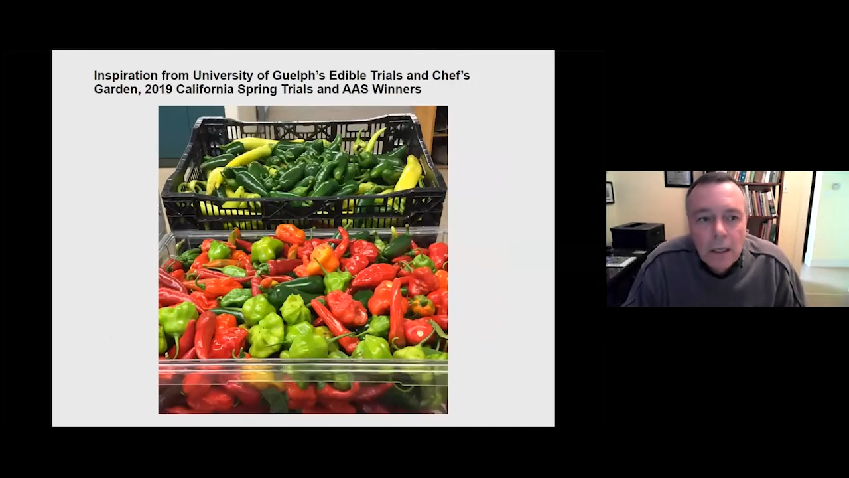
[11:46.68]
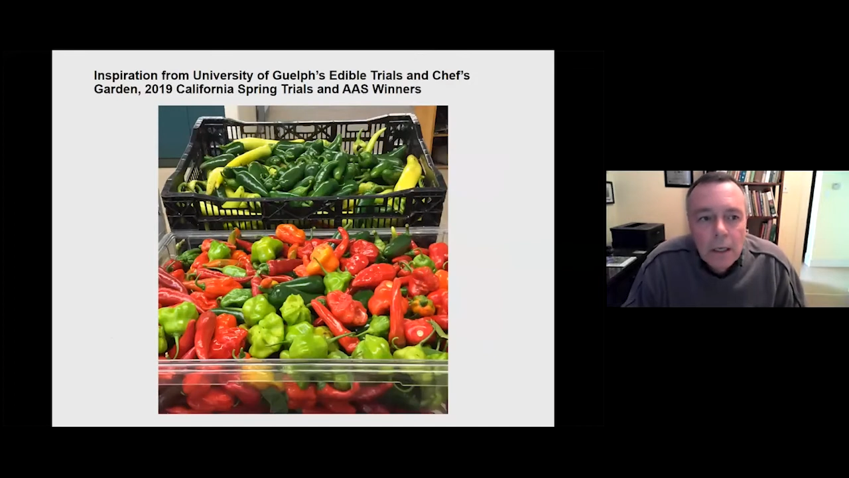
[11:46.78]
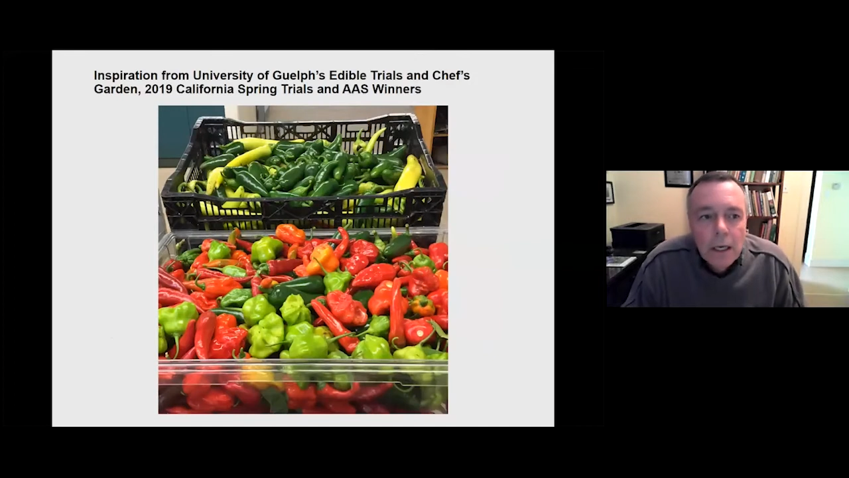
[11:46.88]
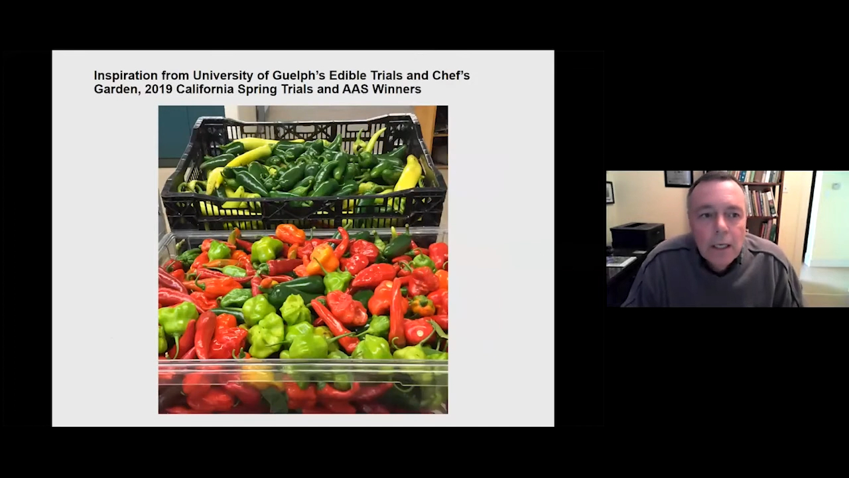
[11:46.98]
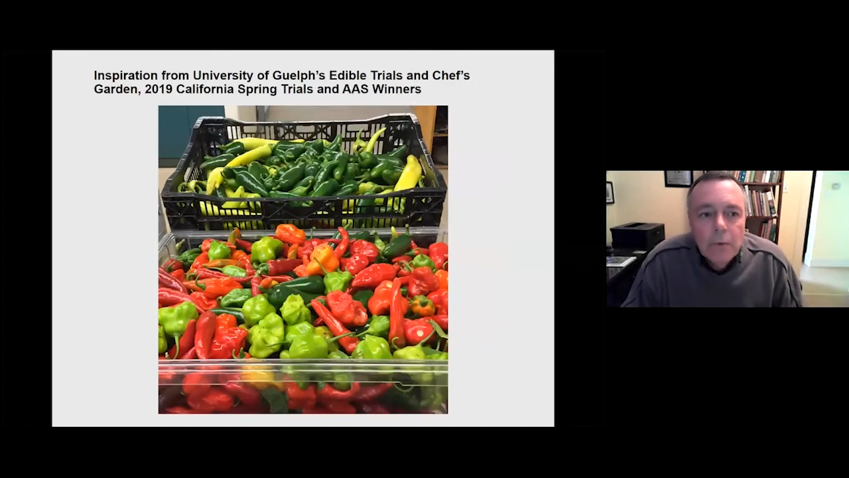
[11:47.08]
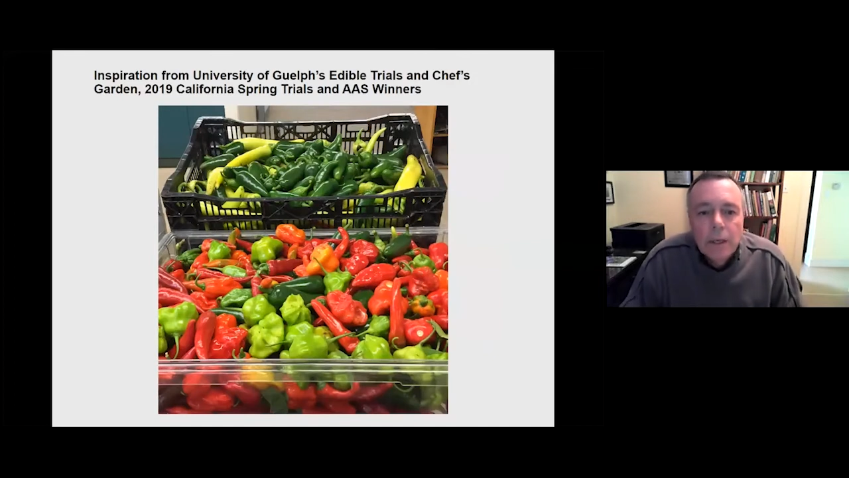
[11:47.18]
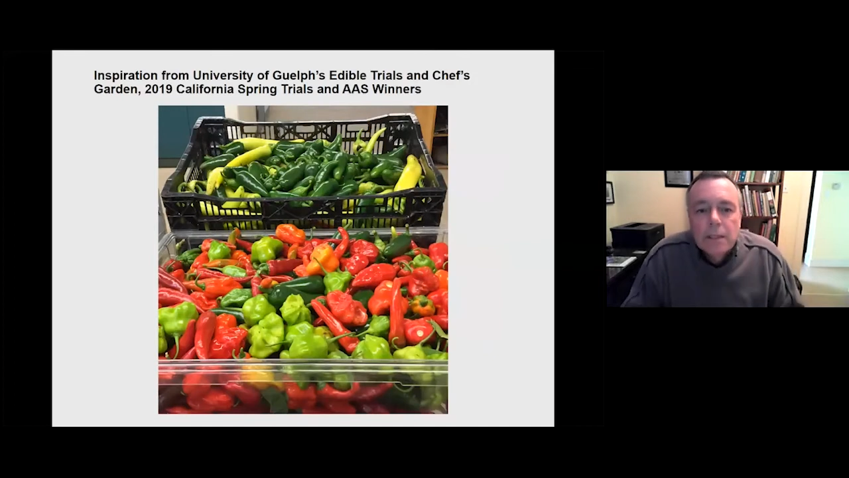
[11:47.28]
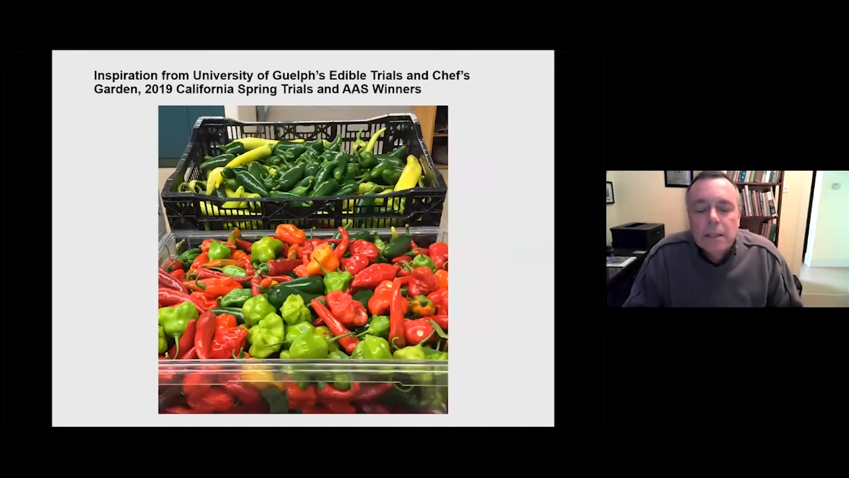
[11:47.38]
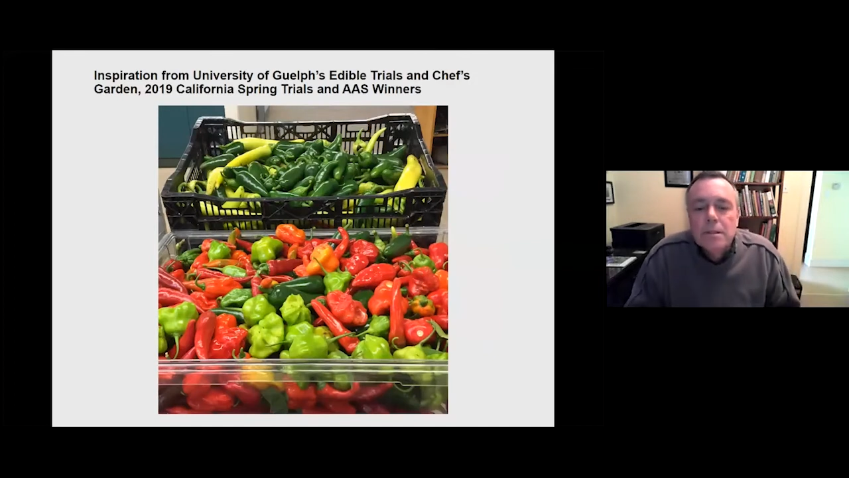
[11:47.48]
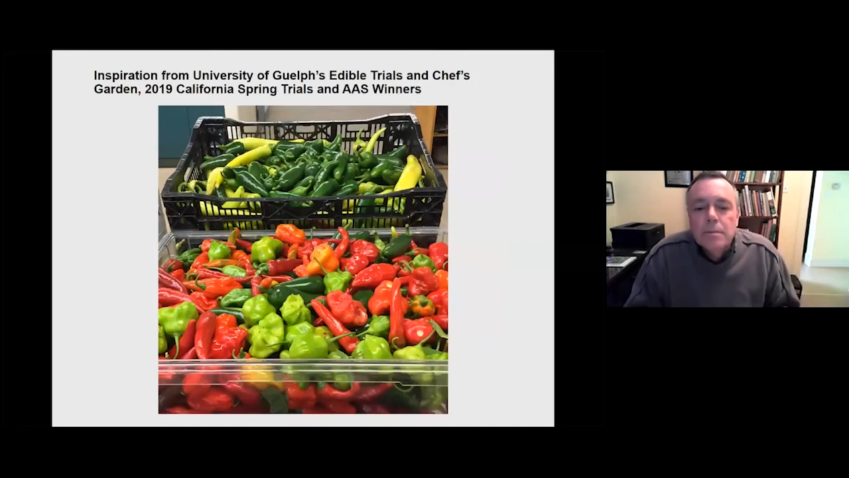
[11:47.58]
Anyway,
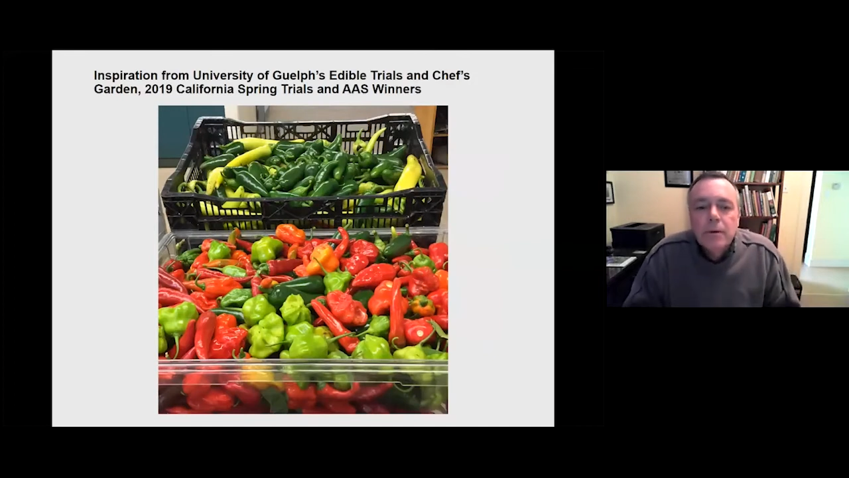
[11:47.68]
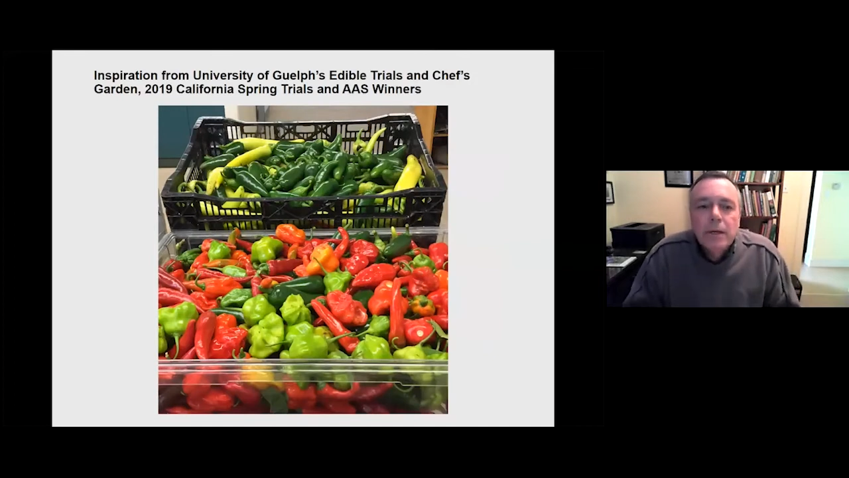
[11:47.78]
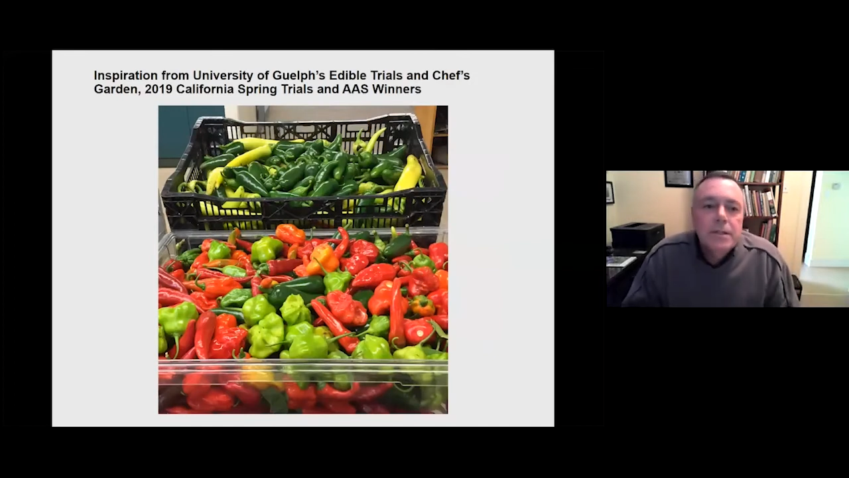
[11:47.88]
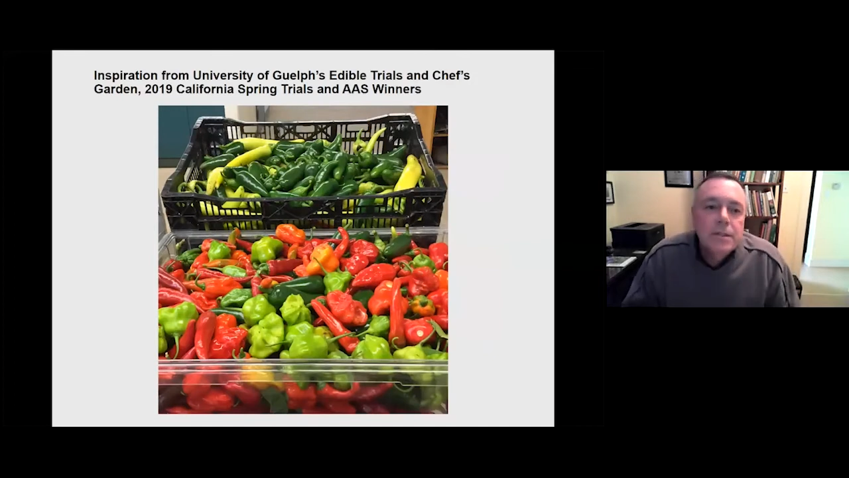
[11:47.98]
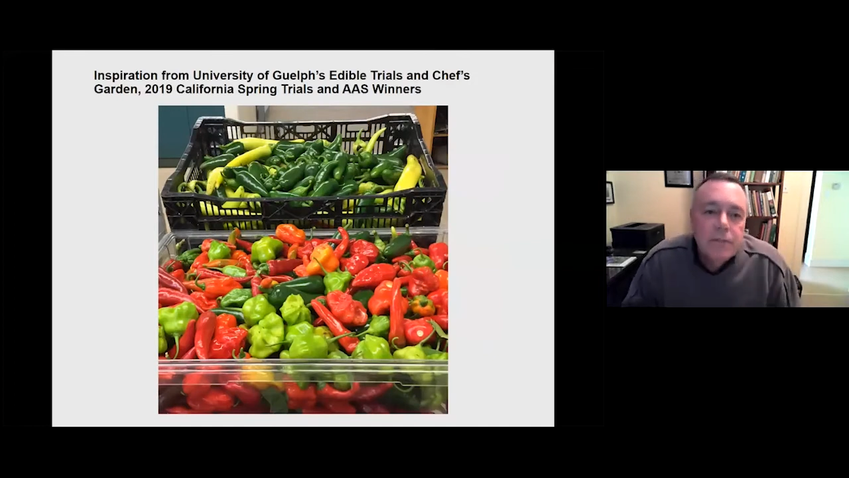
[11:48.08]
the inspiration